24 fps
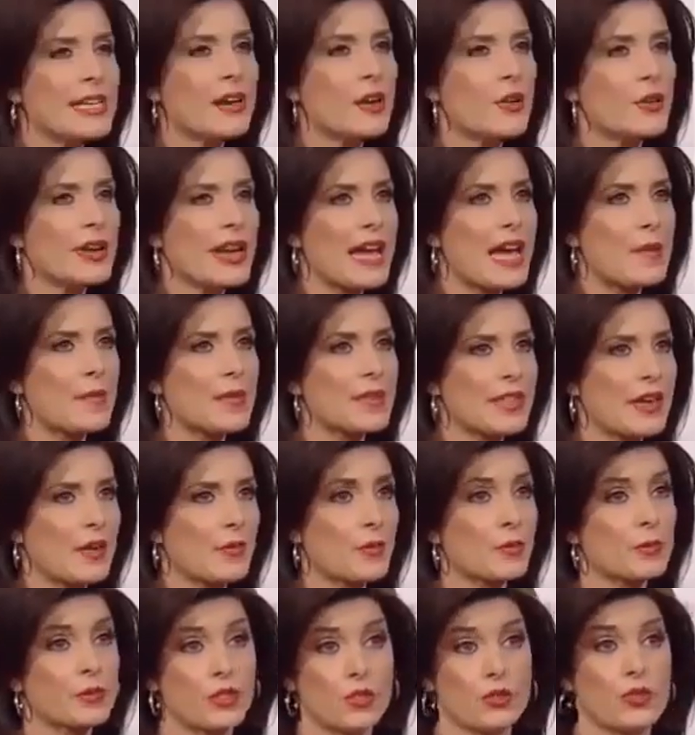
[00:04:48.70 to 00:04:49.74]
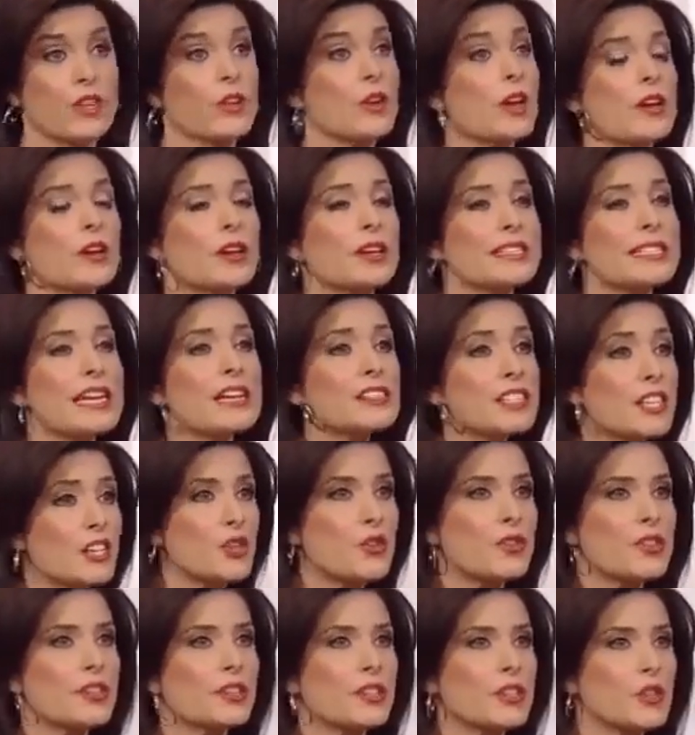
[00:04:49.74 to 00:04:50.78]
is that going to happen? Do you think? It sounds like
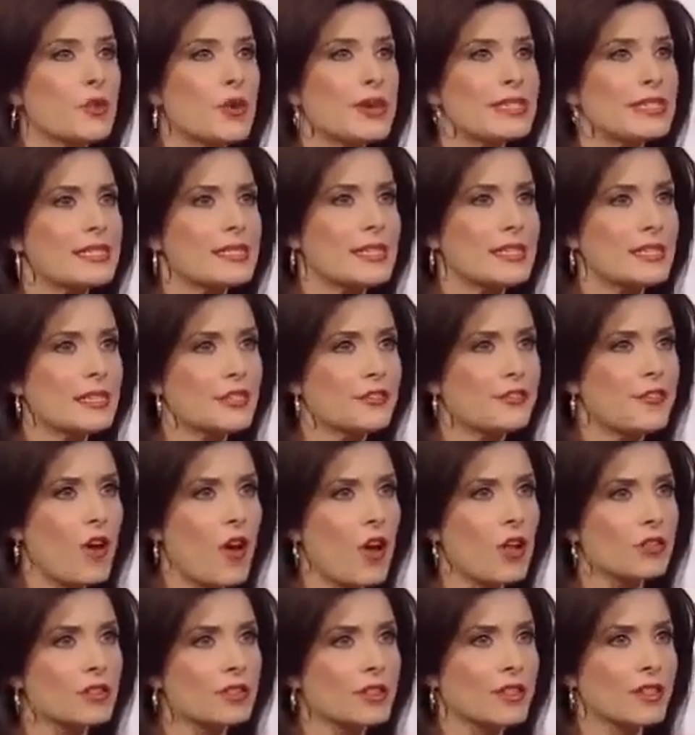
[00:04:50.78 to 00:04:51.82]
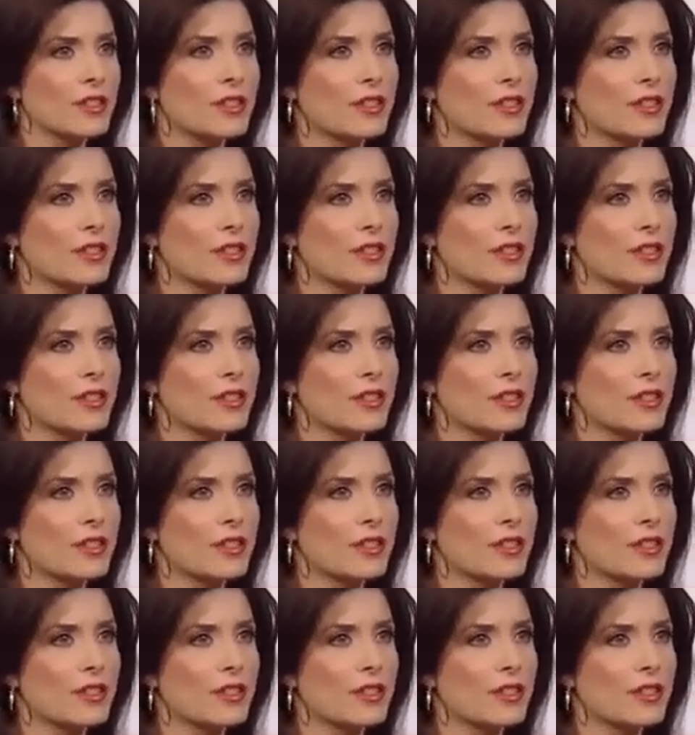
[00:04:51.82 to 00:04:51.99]
you think the U.S. is going to default.